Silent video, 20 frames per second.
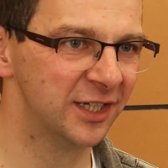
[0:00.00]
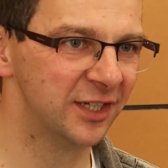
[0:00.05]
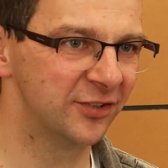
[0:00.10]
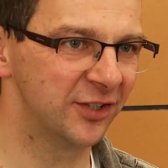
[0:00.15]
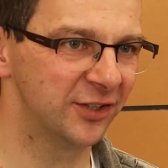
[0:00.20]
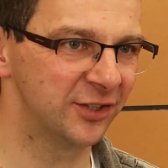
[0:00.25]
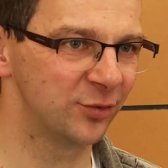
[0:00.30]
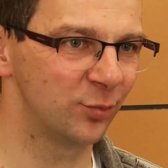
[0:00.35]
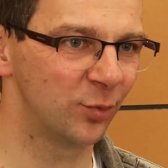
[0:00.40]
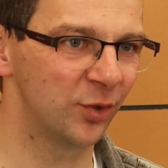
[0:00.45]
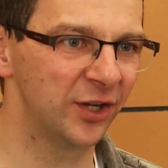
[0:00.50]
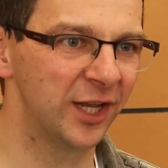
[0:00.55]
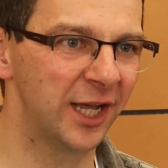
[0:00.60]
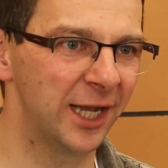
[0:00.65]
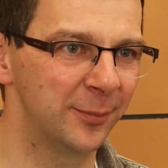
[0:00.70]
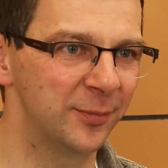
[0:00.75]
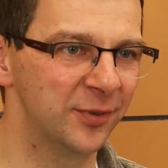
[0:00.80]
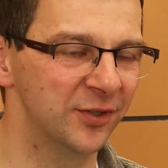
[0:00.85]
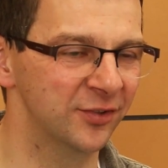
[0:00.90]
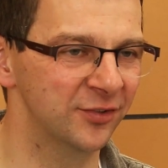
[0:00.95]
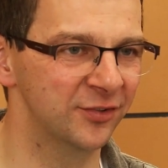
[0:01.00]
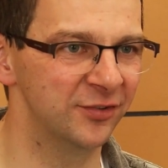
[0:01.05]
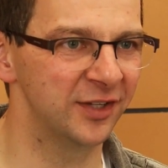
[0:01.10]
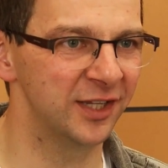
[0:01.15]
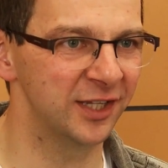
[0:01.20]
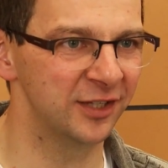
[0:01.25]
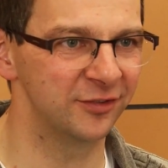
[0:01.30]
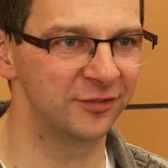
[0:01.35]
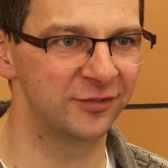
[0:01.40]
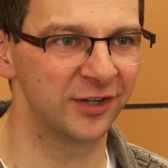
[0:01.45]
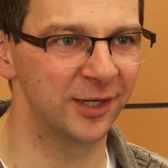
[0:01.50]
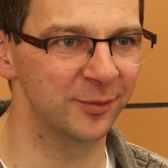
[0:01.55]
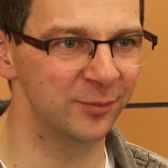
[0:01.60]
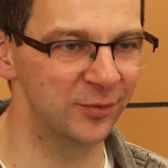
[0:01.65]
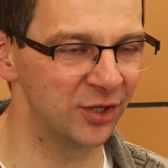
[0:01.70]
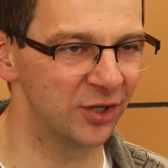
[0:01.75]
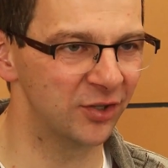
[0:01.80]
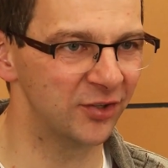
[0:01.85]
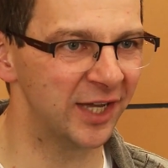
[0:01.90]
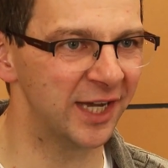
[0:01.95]
such as what happens if I'm
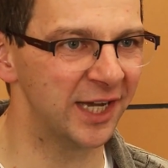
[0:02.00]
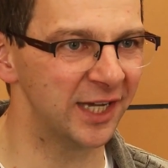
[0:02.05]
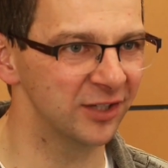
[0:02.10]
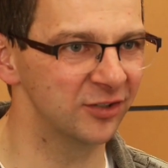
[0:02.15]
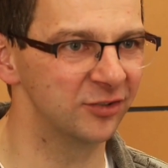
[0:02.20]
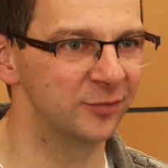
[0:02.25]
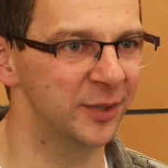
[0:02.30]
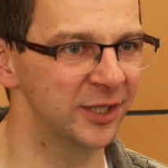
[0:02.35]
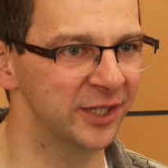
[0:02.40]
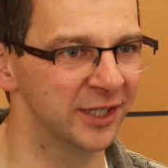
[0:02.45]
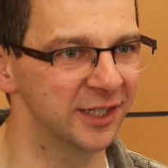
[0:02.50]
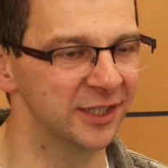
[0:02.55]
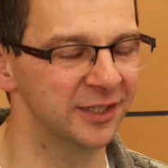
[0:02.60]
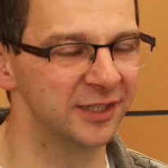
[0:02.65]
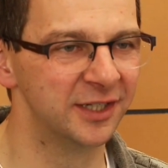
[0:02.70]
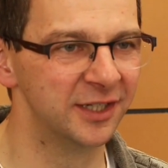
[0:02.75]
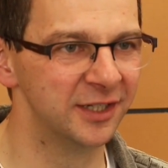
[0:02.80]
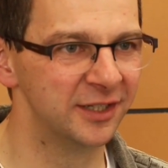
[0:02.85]
not the highest bidder.